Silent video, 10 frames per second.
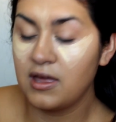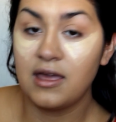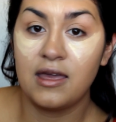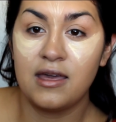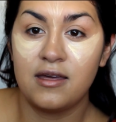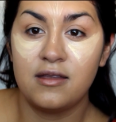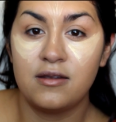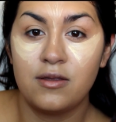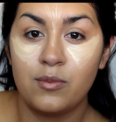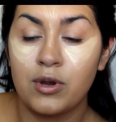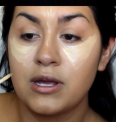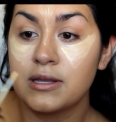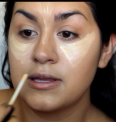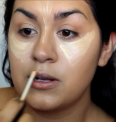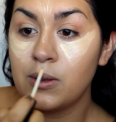and bring a
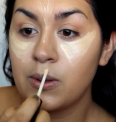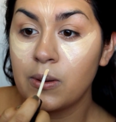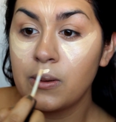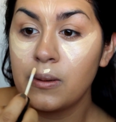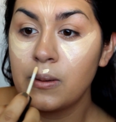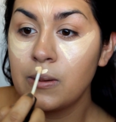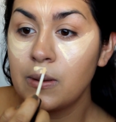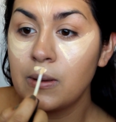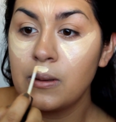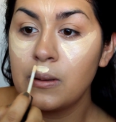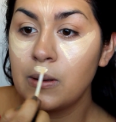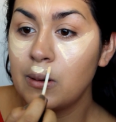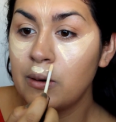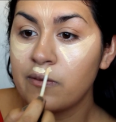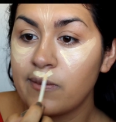little
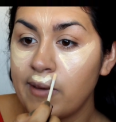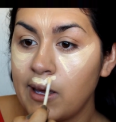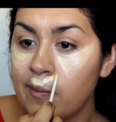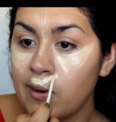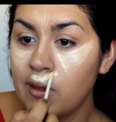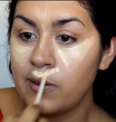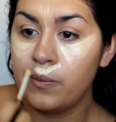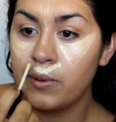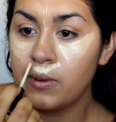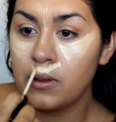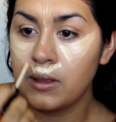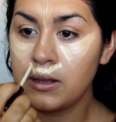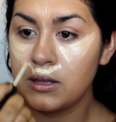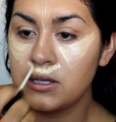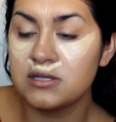over my upper lip
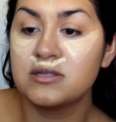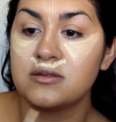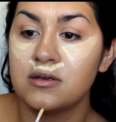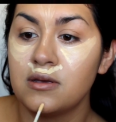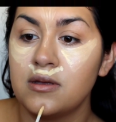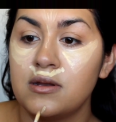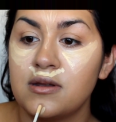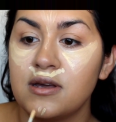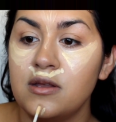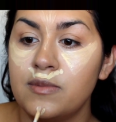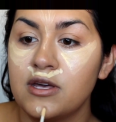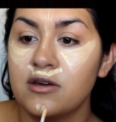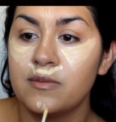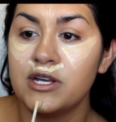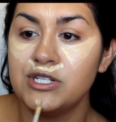like this, and a tiny bit
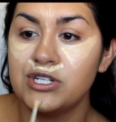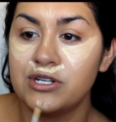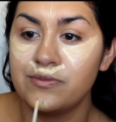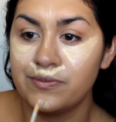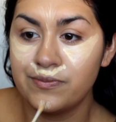on my chin.